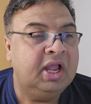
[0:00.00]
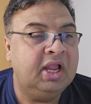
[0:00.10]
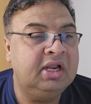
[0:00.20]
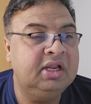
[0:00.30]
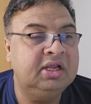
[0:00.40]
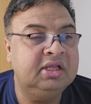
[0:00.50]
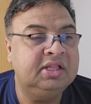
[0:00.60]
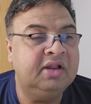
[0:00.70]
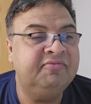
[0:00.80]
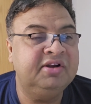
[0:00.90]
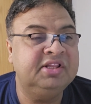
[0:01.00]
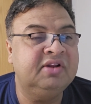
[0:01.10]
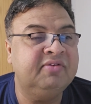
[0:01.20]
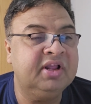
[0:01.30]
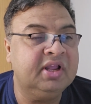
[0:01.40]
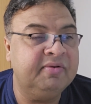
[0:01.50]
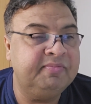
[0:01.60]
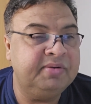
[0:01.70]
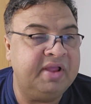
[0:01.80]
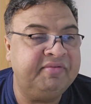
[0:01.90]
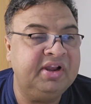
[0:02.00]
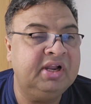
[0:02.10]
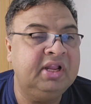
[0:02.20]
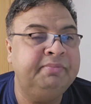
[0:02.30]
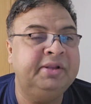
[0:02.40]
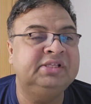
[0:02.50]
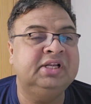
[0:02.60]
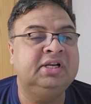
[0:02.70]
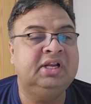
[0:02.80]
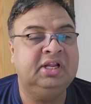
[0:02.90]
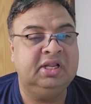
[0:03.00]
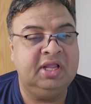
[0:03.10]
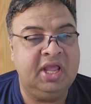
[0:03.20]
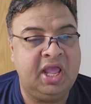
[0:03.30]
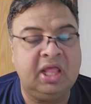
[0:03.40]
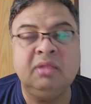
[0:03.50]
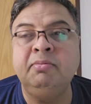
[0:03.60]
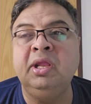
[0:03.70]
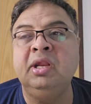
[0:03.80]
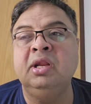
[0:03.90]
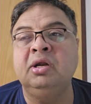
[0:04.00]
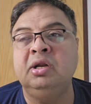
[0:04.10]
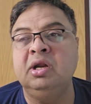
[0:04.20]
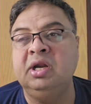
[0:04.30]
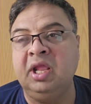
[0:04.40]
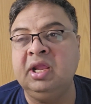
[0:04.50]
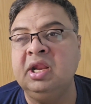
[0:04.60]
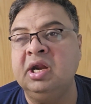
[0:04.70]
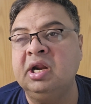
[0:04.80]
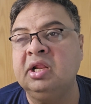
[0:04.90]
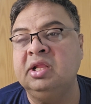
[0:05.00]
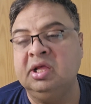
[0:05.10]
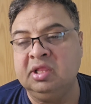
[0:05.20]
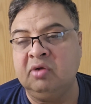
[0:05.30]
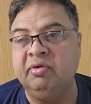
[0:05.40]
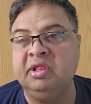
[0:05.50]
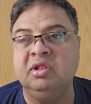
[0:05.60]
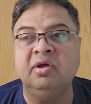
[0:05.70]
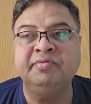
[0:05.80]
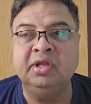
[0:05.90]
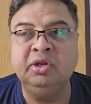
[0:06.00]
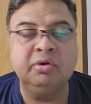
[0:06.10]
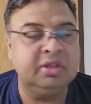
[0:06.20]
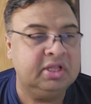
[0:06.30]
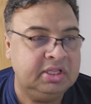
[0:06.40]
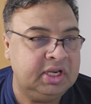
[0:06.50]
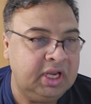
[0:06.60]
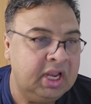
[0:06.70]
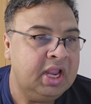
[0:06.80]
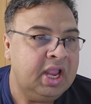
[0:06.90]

and then further workup, definitely patient has been taken under the services of the neurosurgery,